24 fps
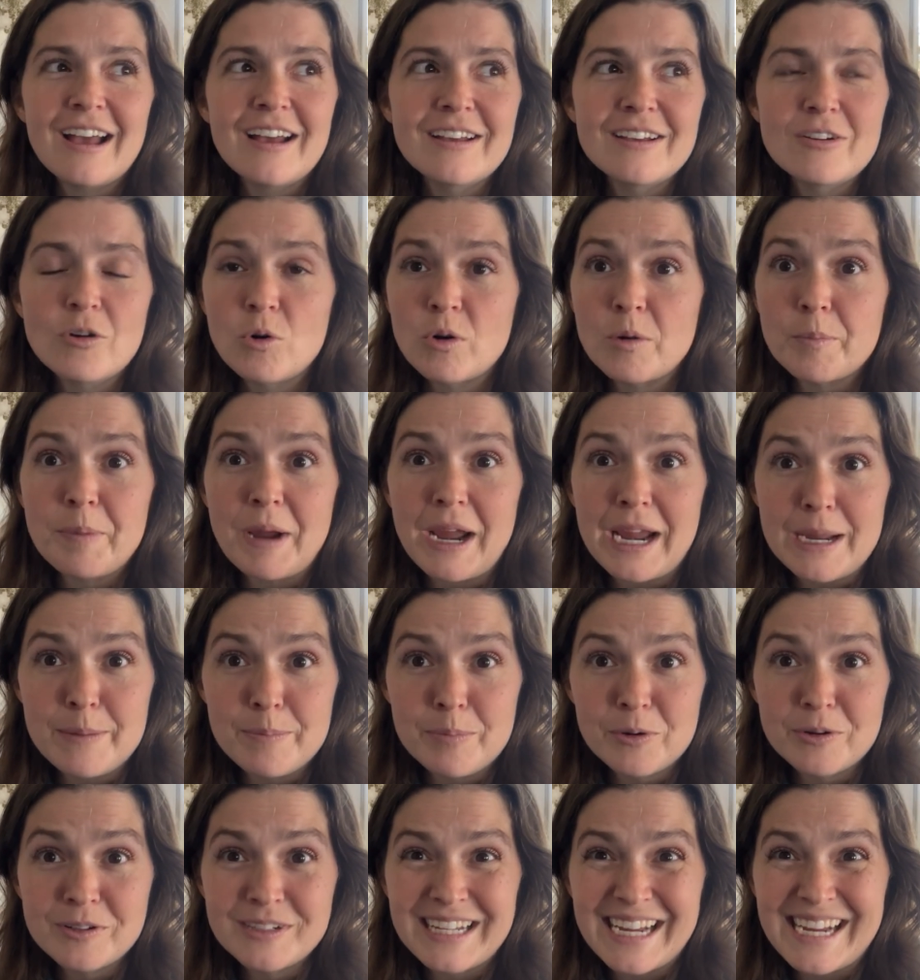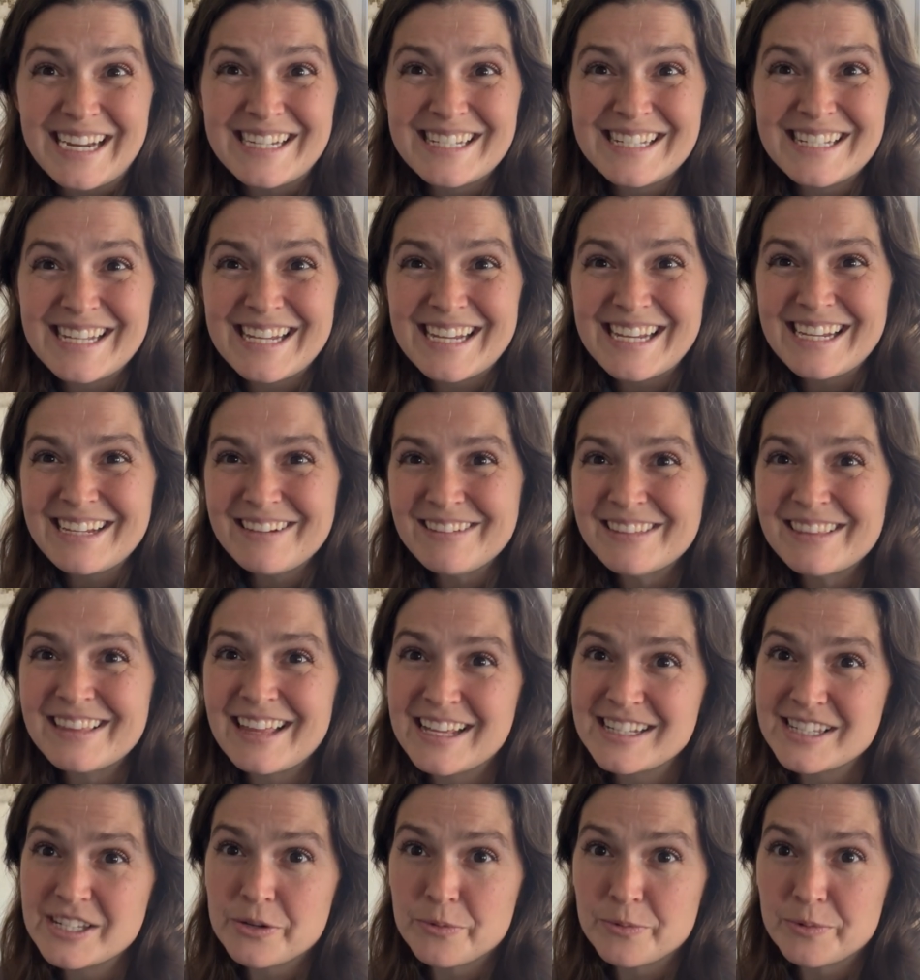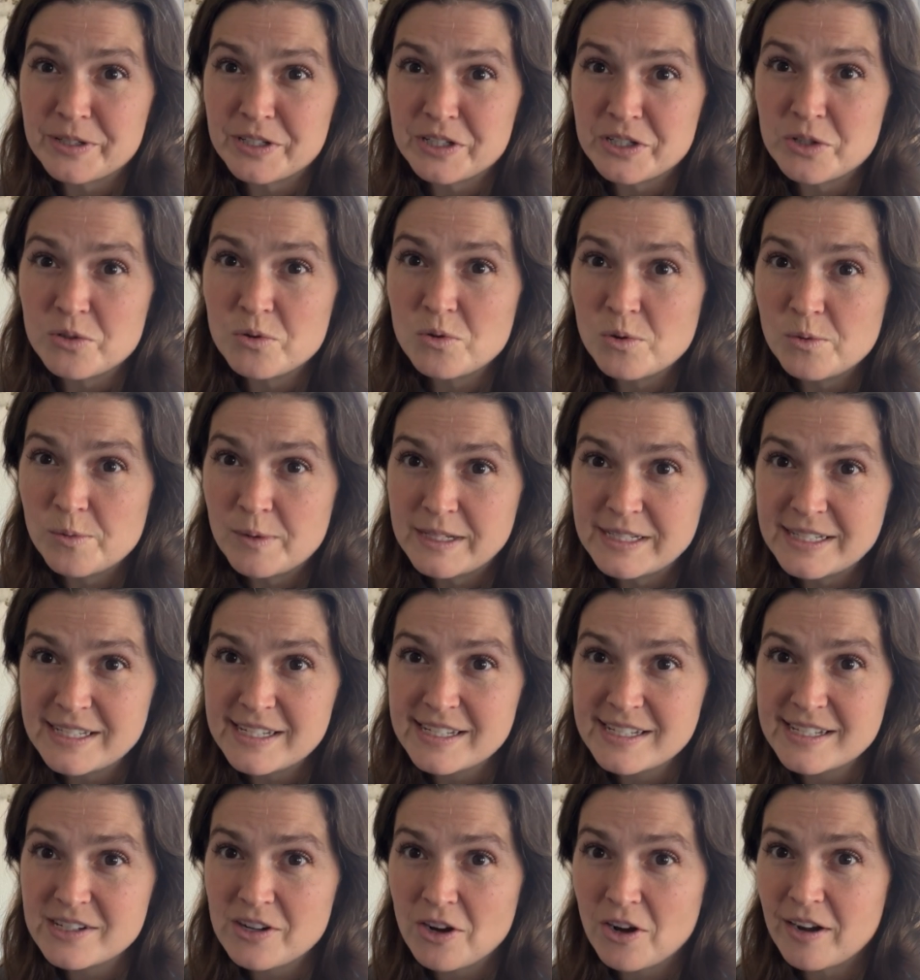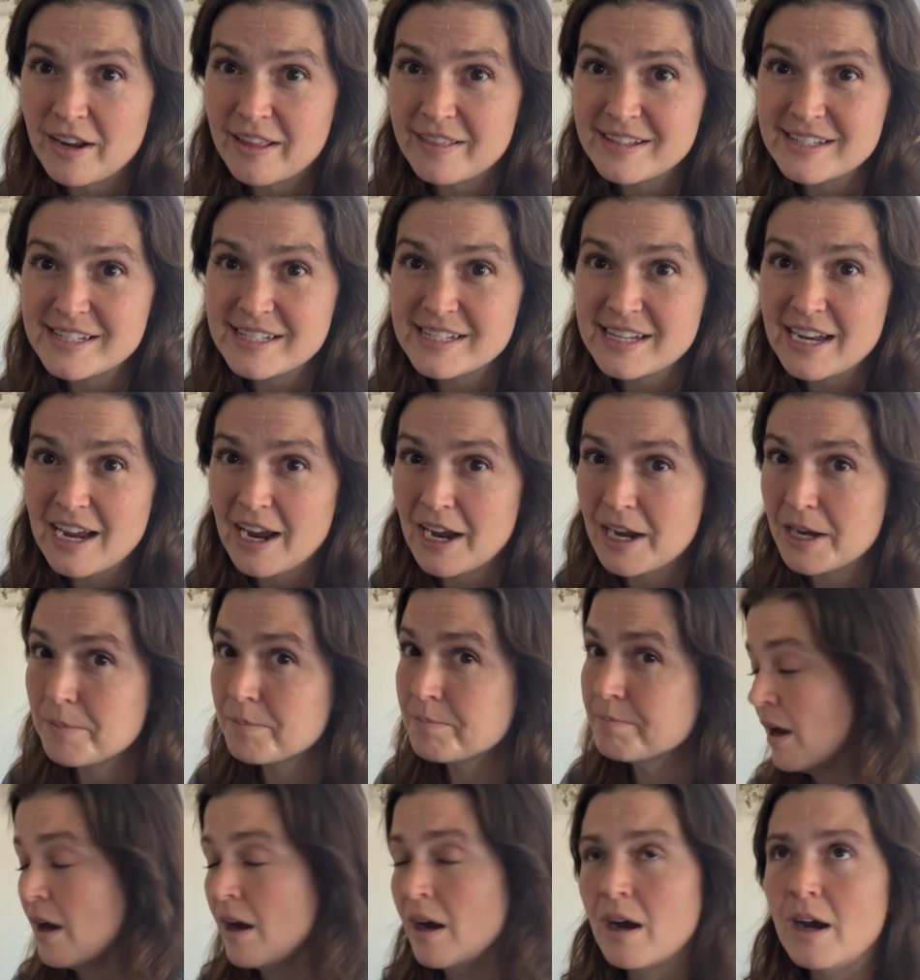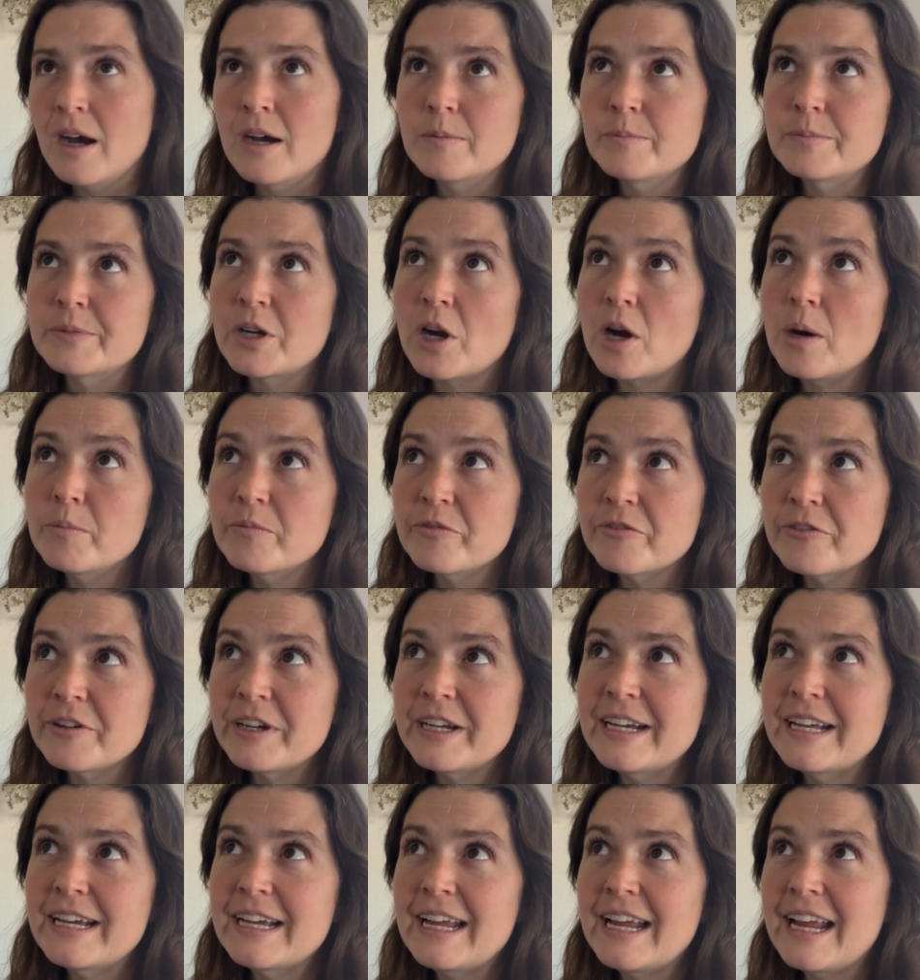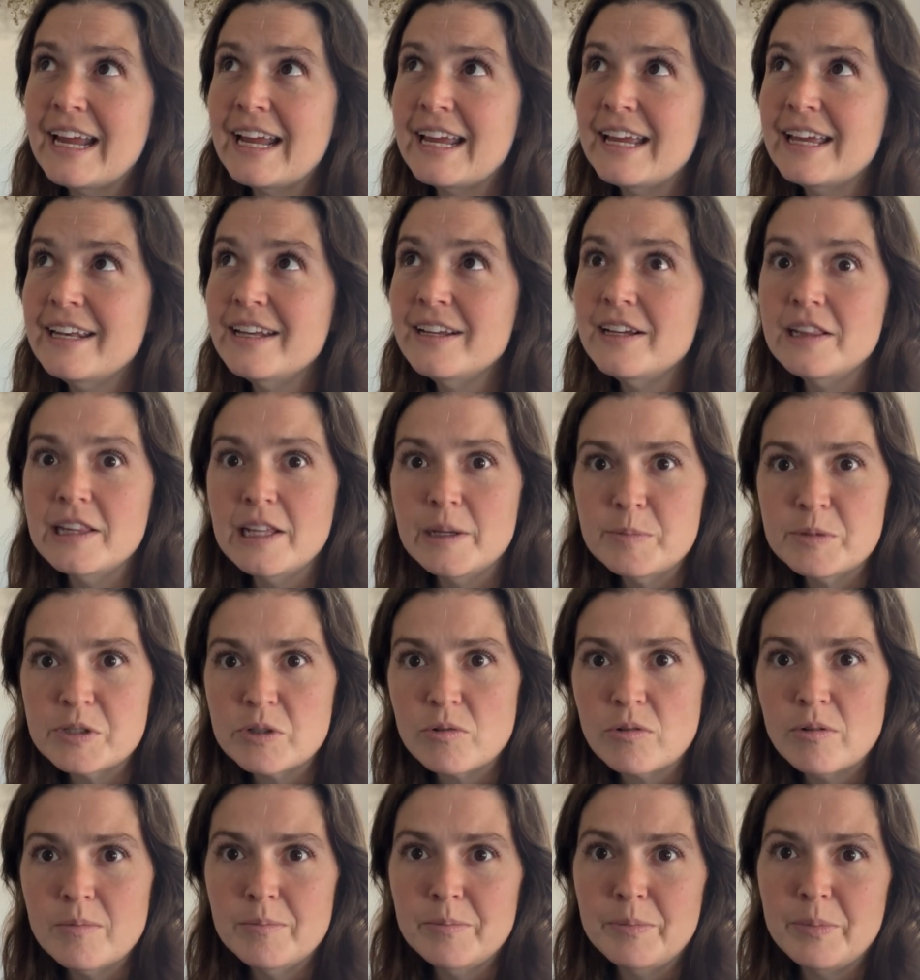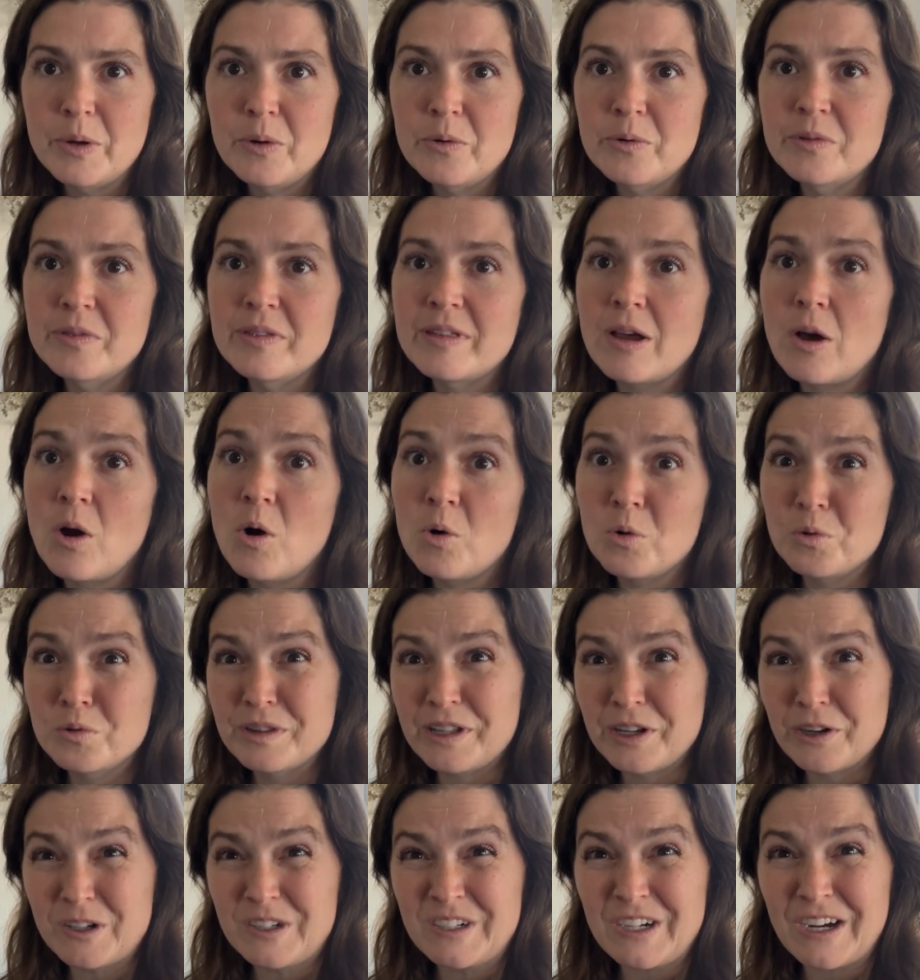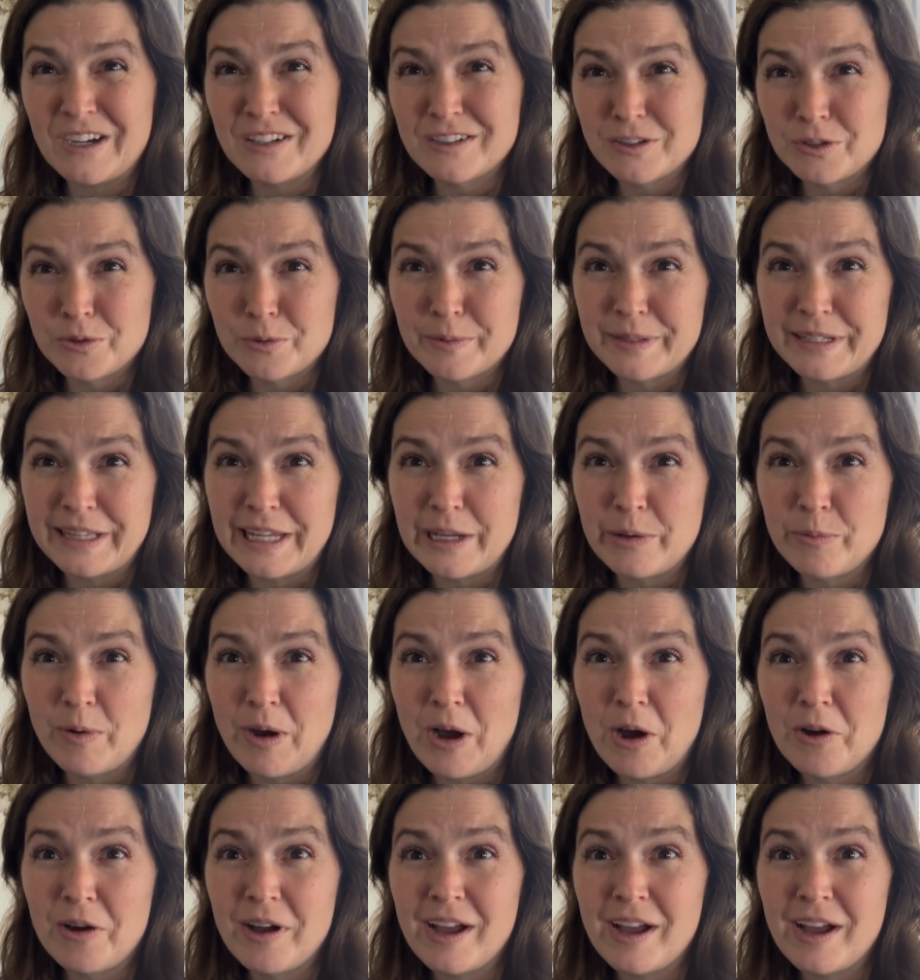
or paper daisy. That's a really cool one to start at this time. Gomphrena and Helipterum both hold their color really well